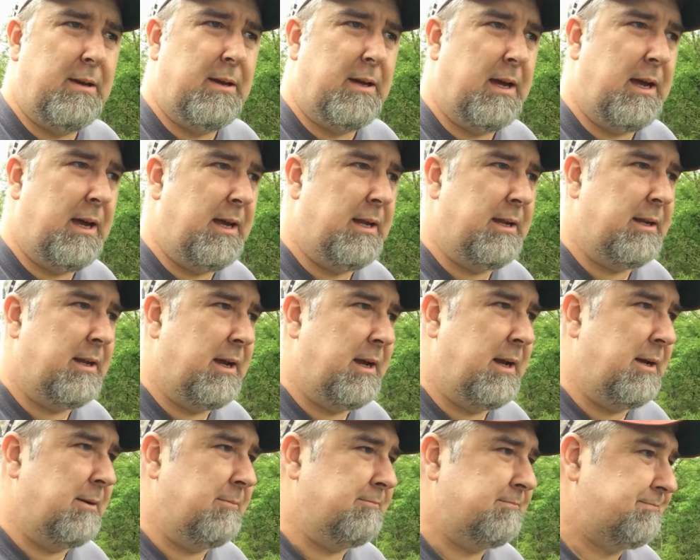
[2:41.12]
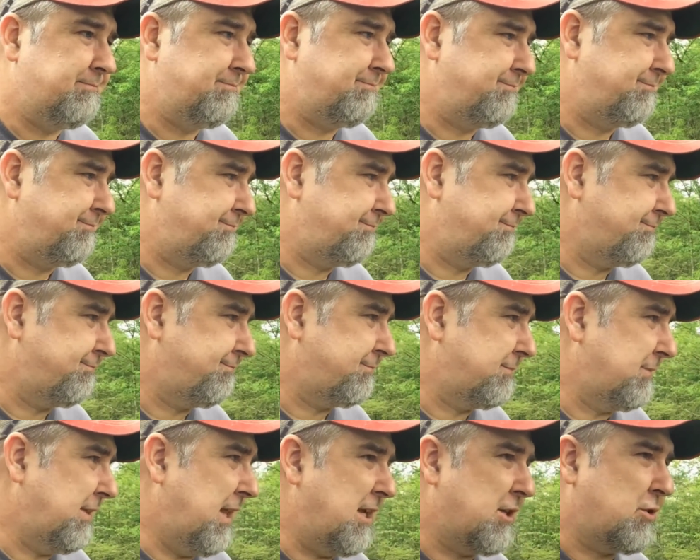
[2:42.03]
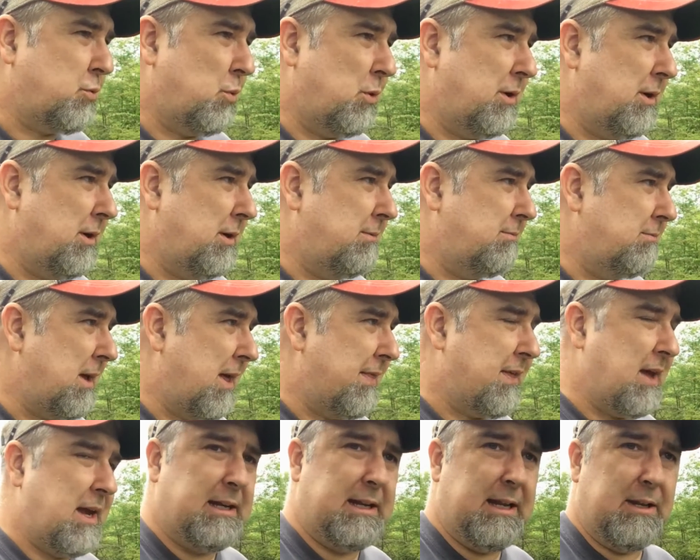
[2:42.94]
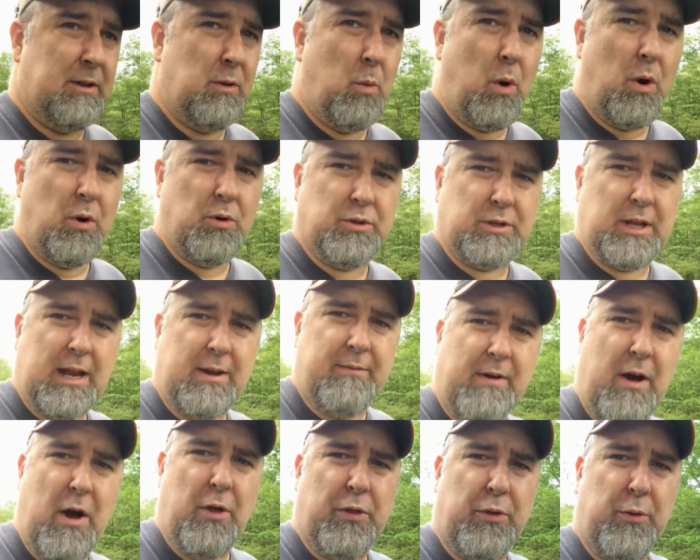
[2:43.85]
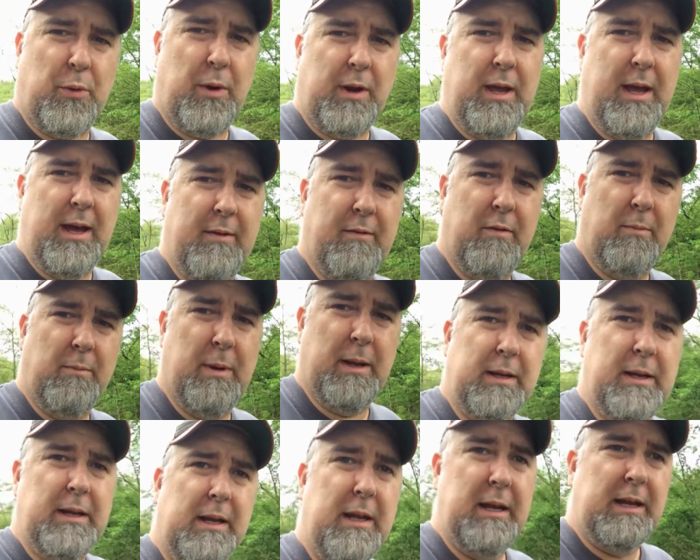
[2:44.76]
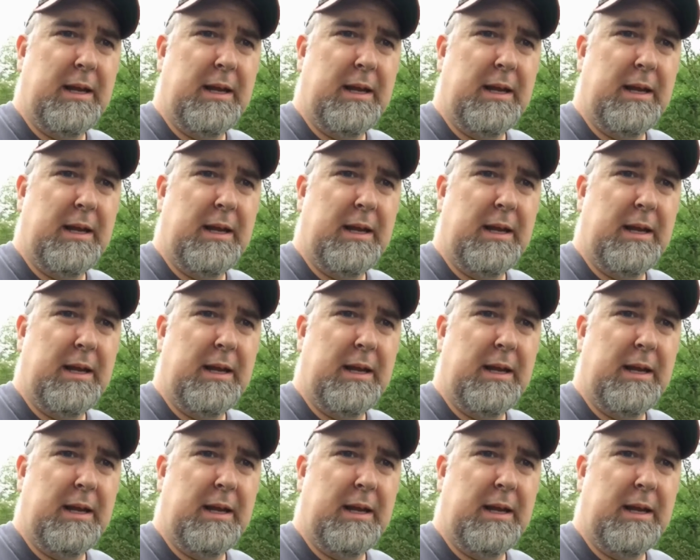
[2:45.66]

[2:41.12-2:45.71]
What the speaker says: And this one I think did the worst out of all 3 of them, but